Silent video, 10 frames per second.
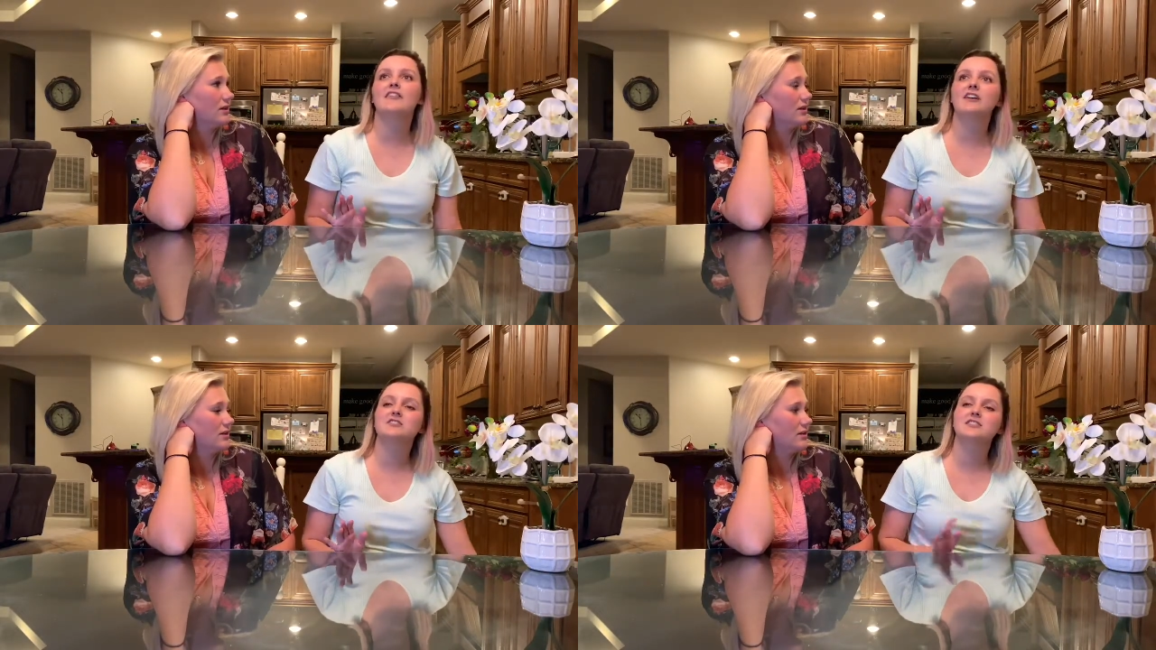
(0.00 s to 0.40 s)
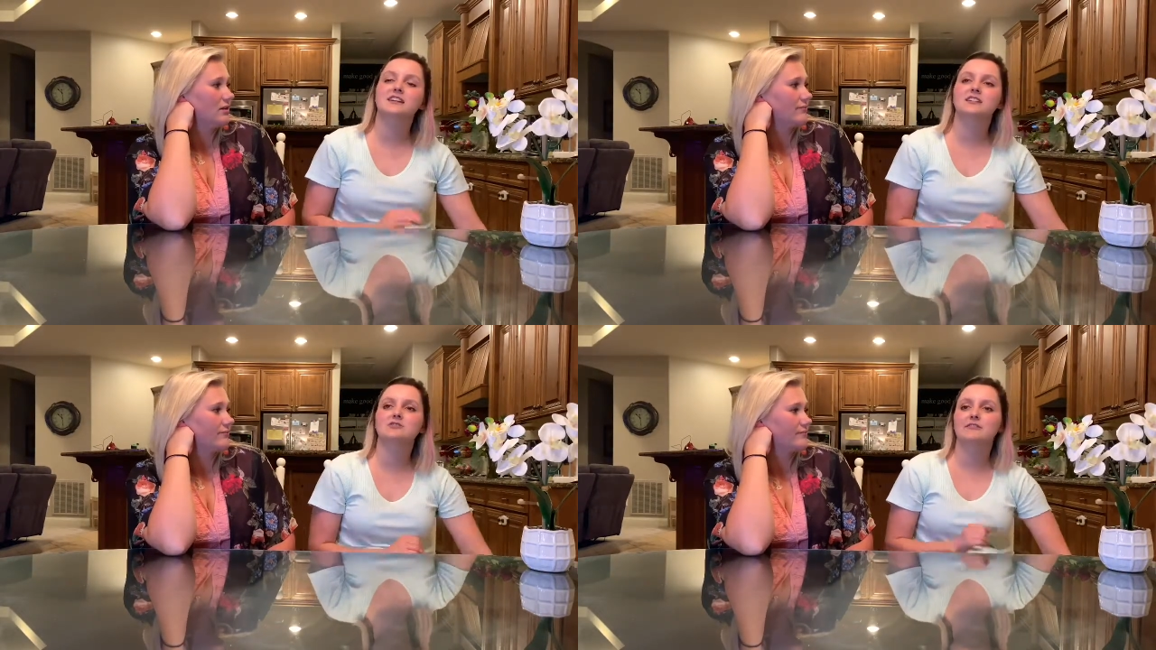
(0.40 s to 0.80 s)
Speaker 1: I'll just yeah.
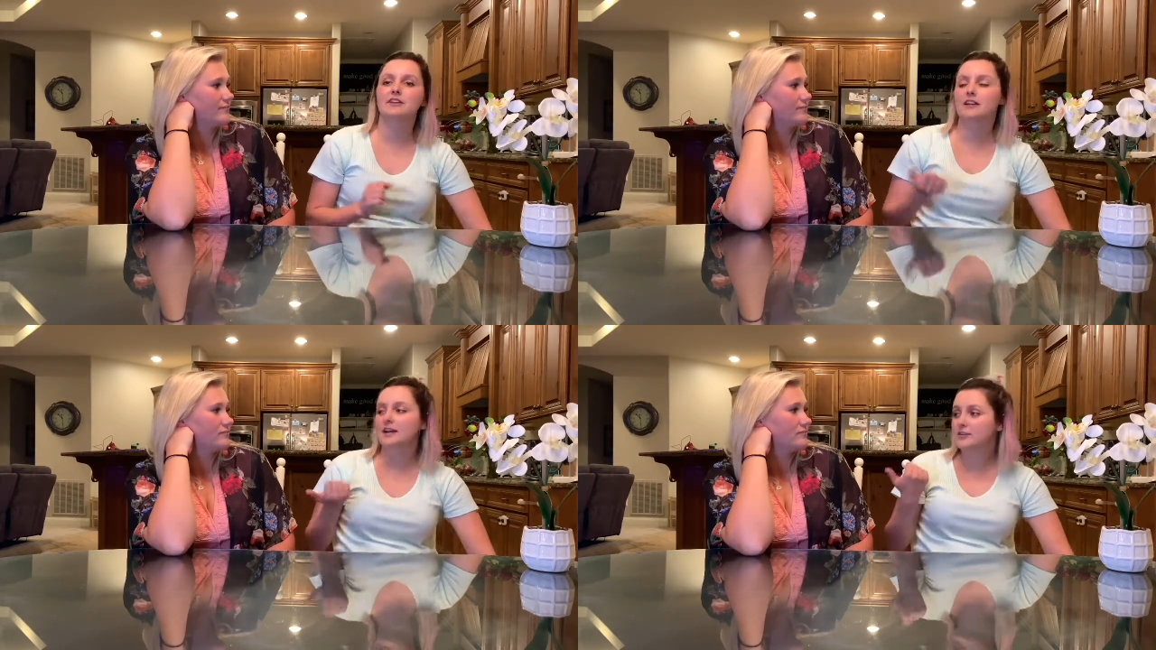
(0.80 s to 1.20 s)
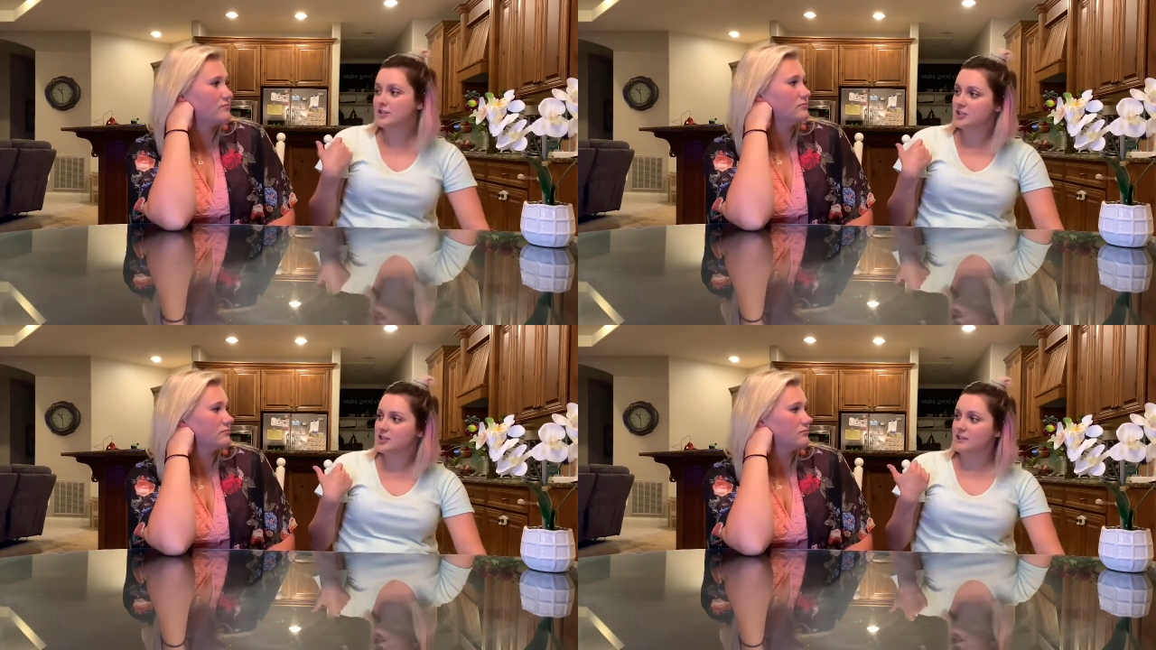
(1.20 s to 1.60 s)
kind of drive around. I go to the
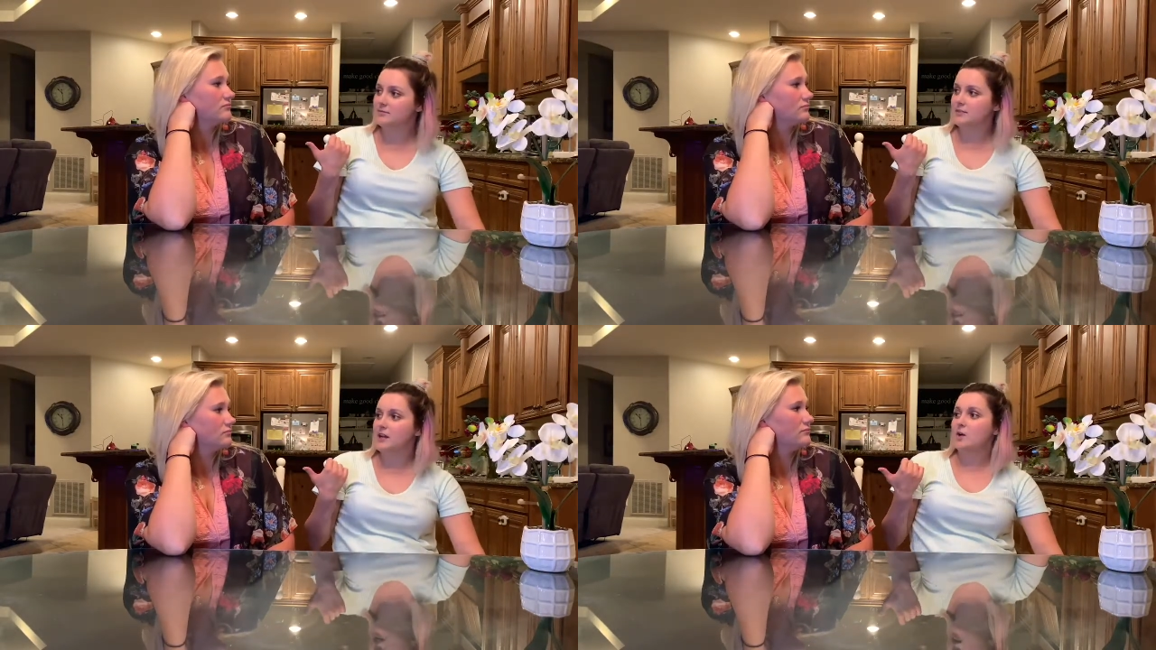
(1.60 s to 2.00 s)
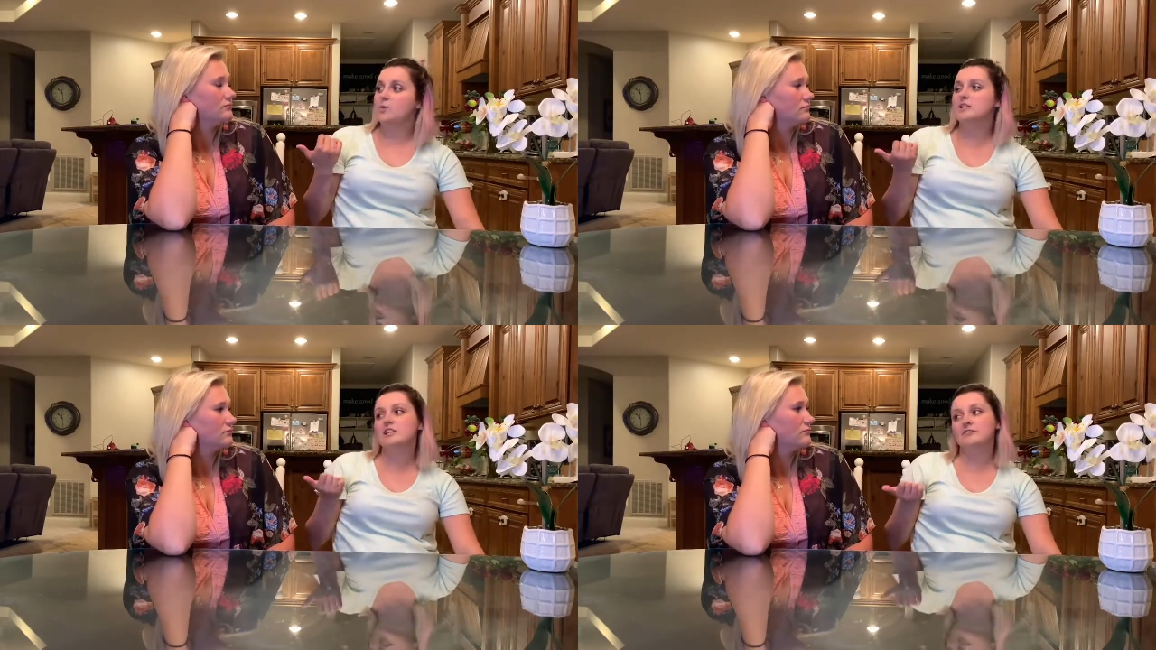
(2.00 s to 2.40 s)
gym,
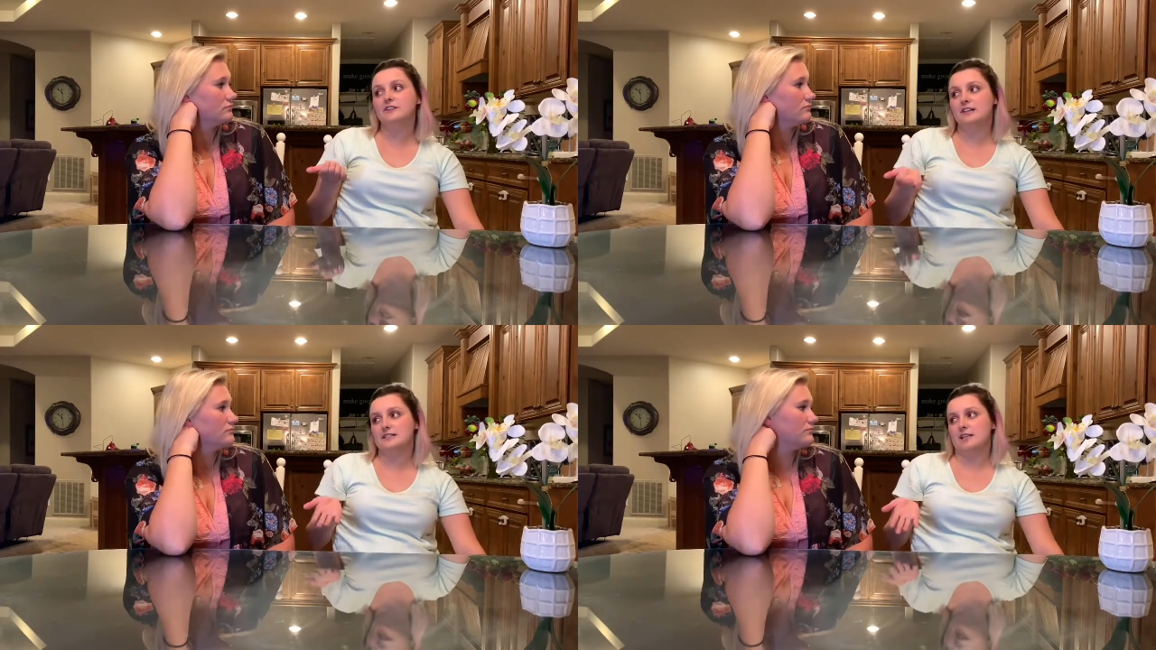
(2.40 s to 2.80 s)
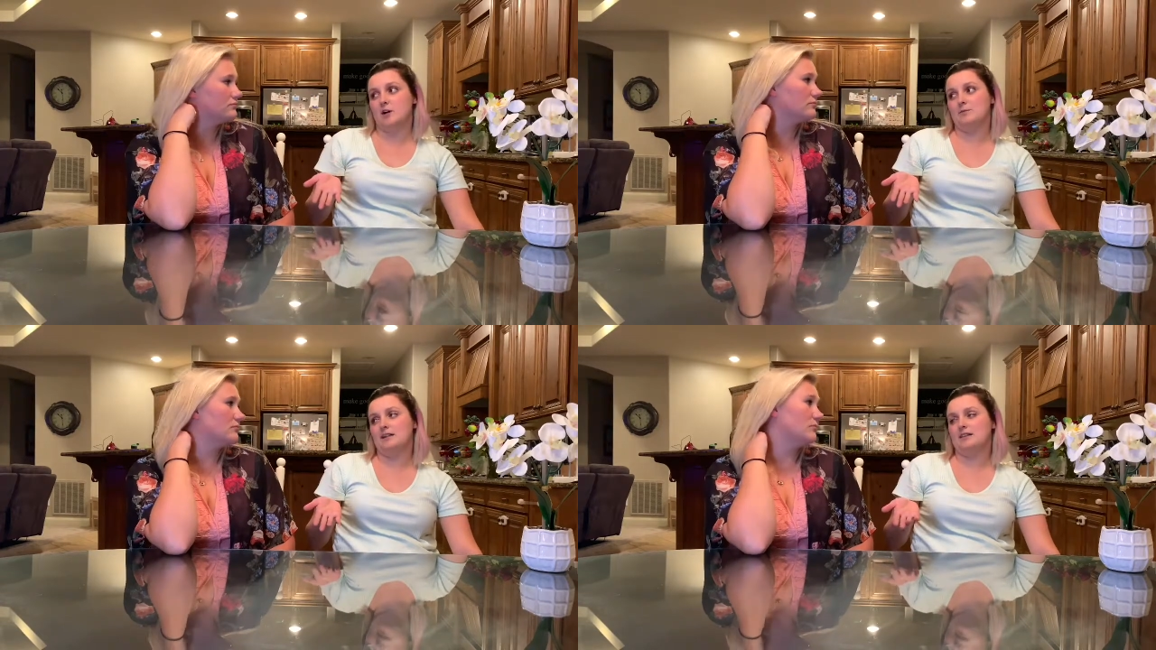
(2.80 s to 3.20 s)
which I feel like has
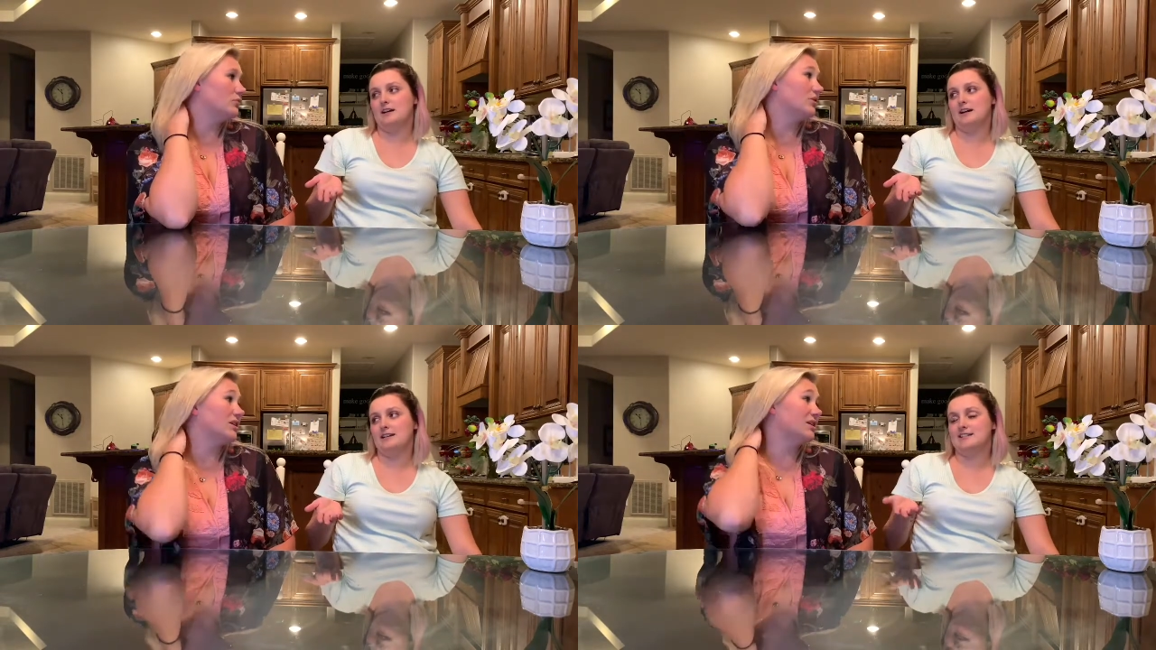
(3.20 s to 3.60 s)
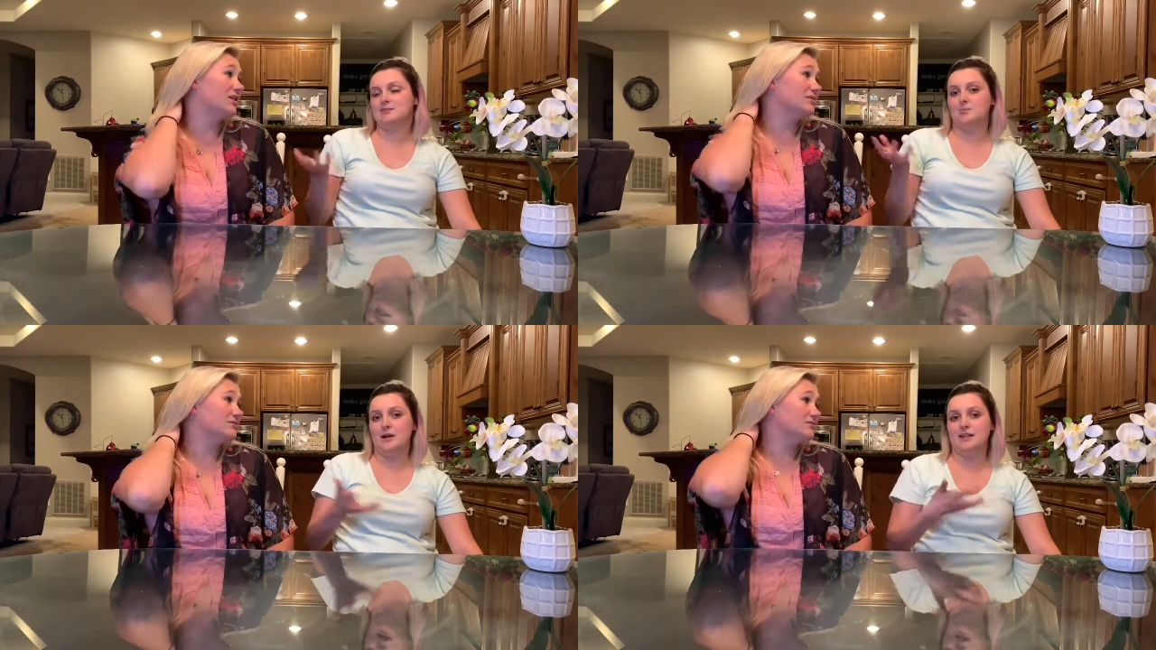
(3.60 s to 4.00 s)
helped me a lot really?
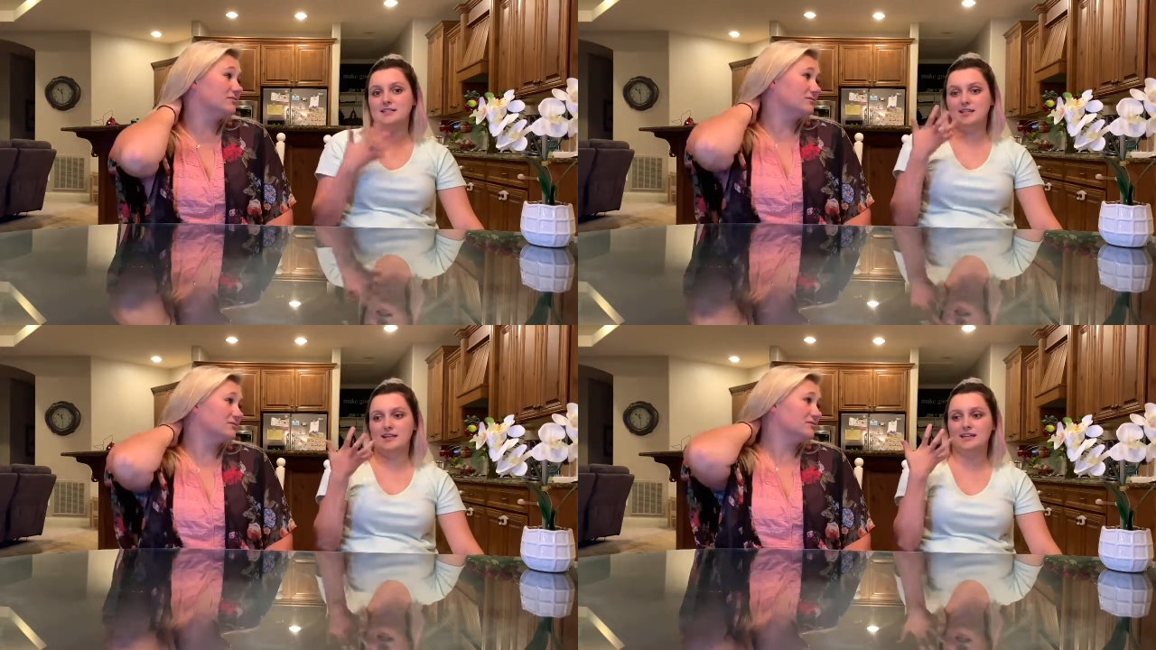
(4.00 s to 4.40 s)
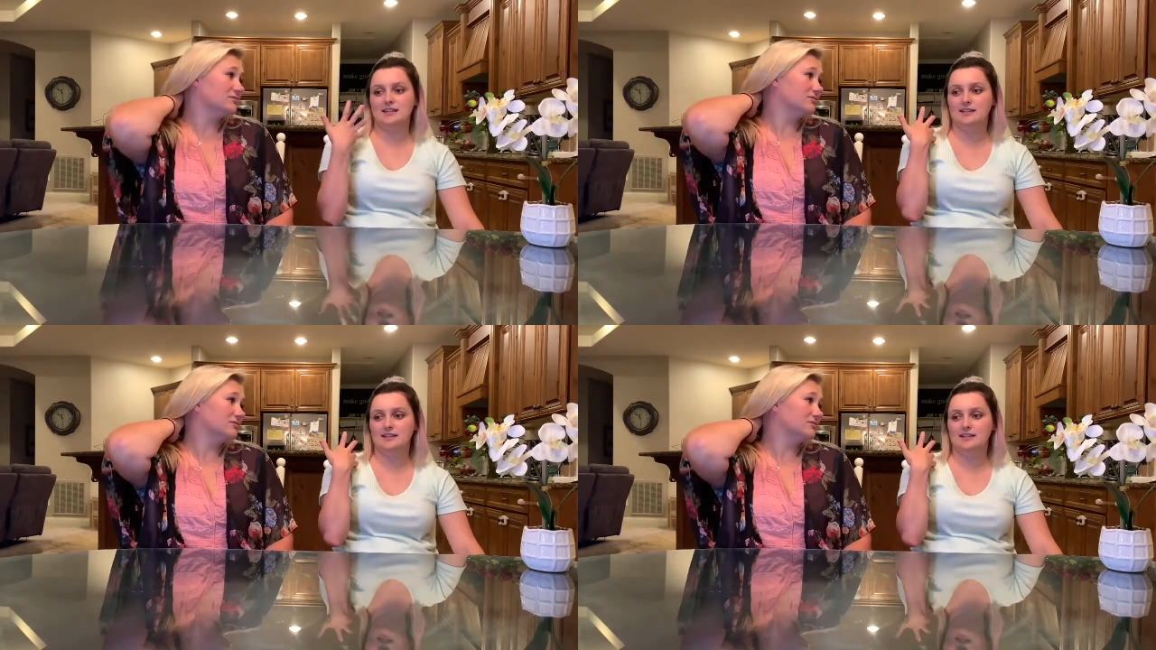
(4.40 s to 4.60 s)
express like,